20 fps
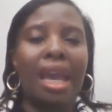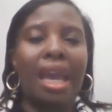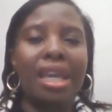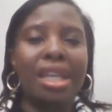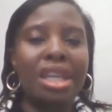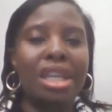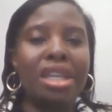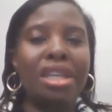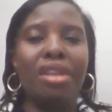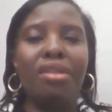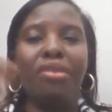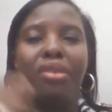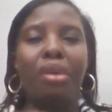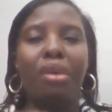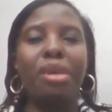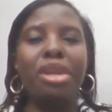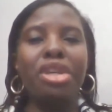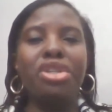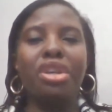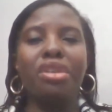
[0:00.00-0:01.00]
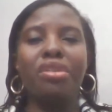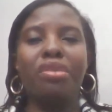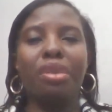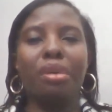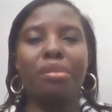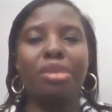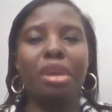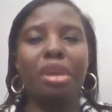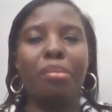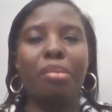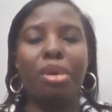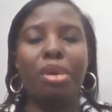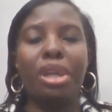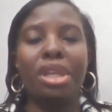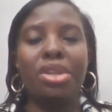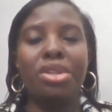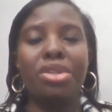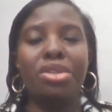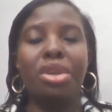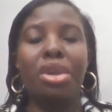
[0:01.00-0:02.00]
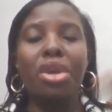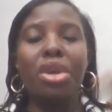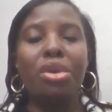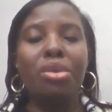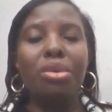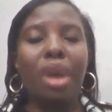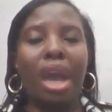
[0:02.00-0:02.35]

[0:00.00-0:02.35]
I need information from the police.